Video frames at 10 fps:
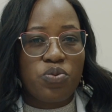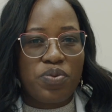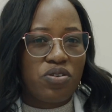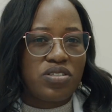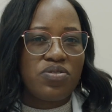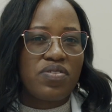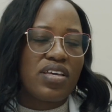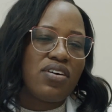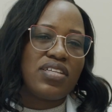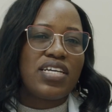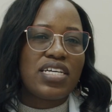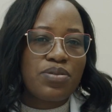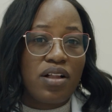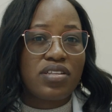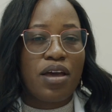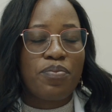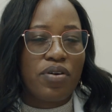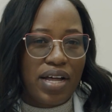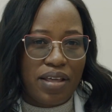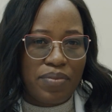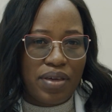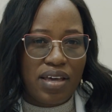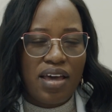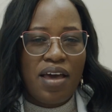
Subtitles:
because you think, oh, it's just mild hypokalemia.